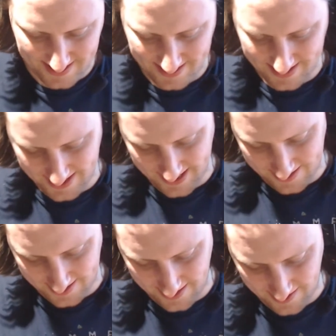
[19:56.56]
it's
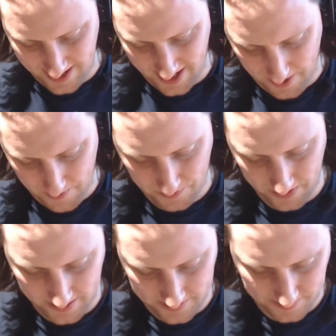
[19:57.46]
not right.
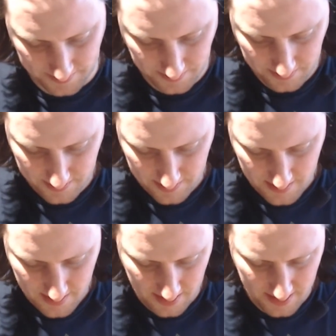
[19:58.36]

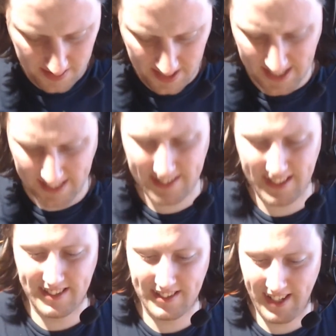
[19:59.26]
Oh yeah, it's
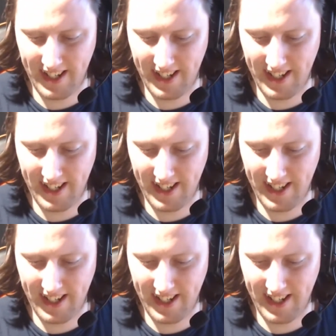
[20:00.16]
like